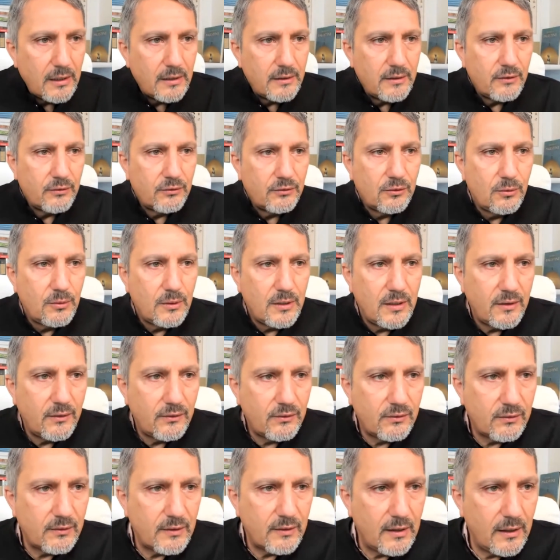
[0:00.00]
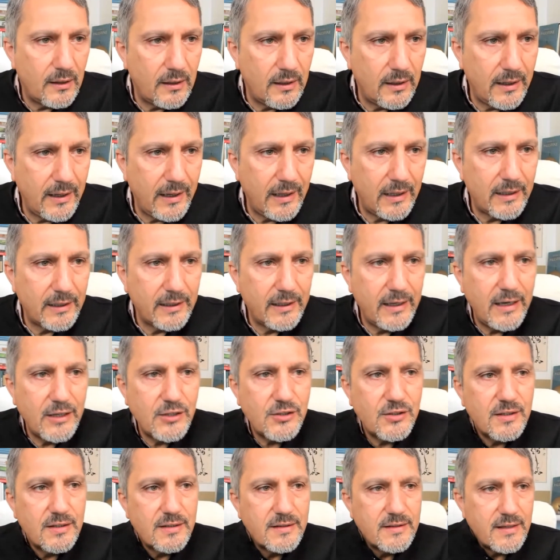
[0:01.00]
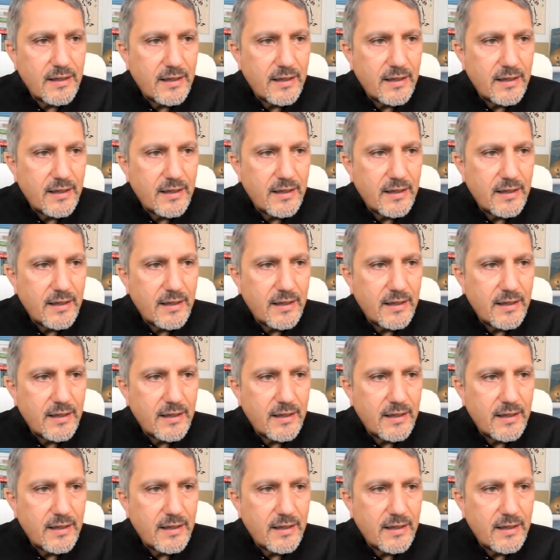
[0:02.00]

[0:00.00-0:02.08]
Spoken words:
The students' allegations